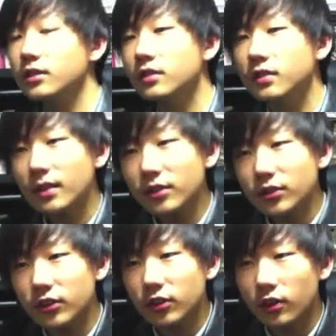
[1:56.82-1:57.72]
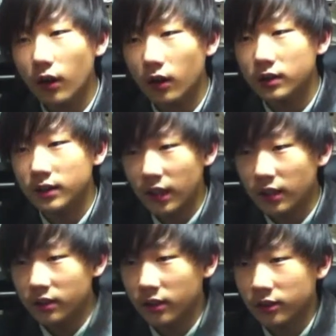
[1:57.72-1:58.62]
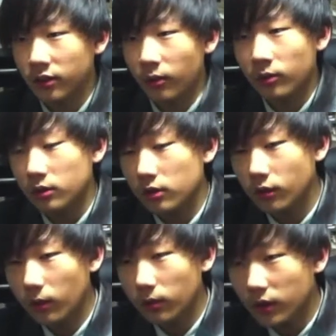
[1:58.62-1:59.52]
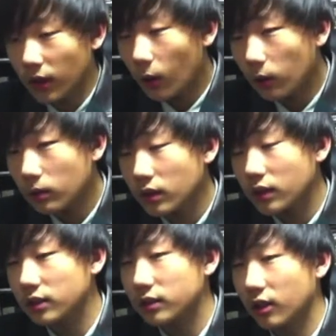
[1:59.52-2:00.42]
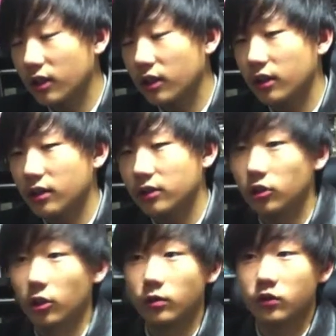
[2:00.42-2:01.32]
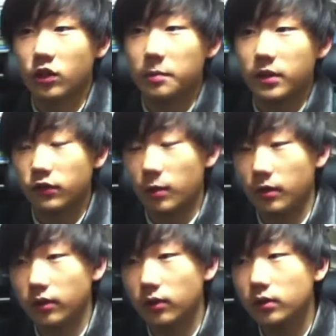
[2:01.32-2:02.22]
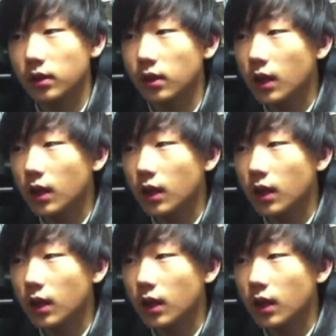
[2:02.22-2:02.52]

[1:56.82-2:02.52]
since you're a scientist who only studied in Japanese ramen noodles,